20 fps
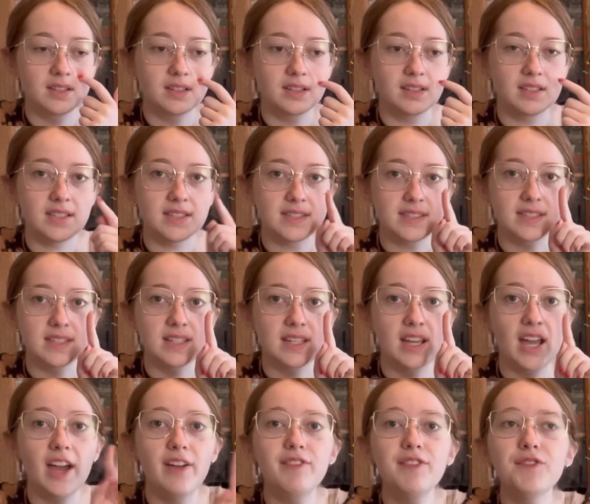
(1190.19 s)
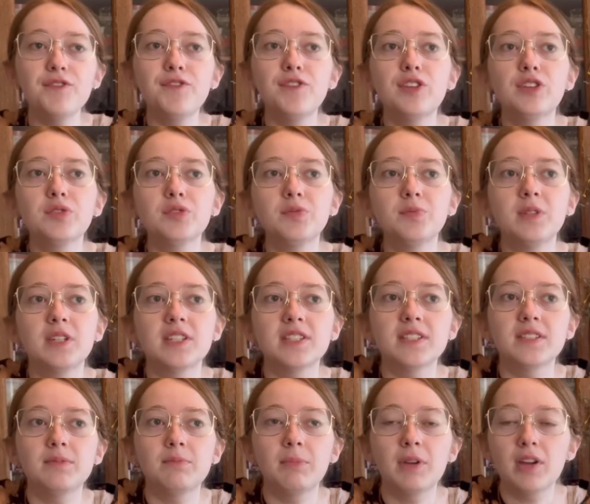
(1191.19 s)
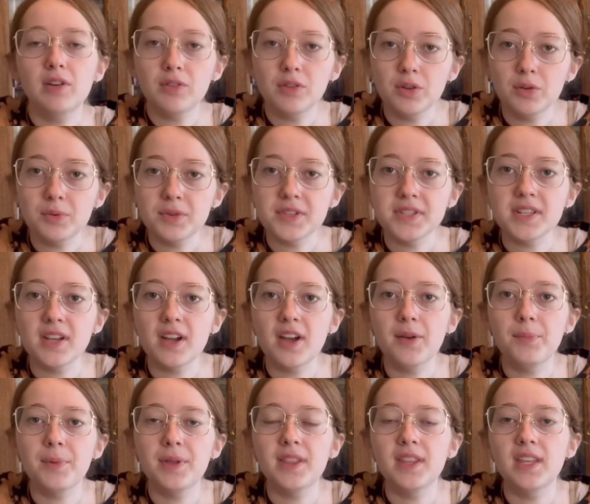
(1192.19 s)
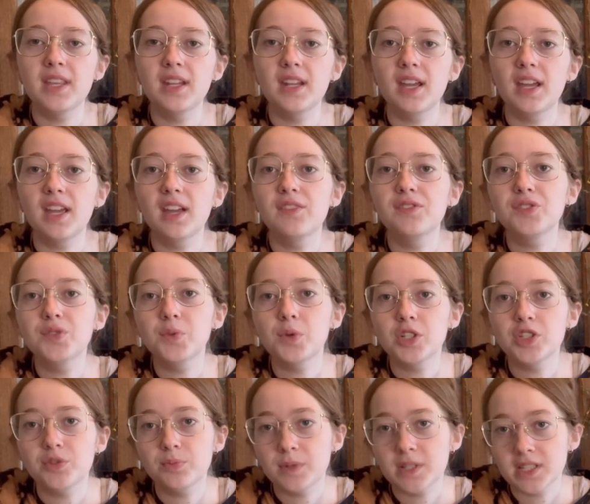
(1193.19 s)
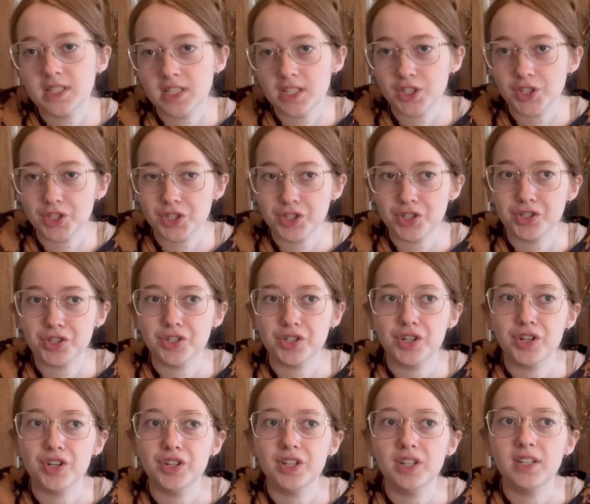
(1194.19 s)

let's see, I haven't filmed because my uncle was up, and then I have to watch my sister's dog,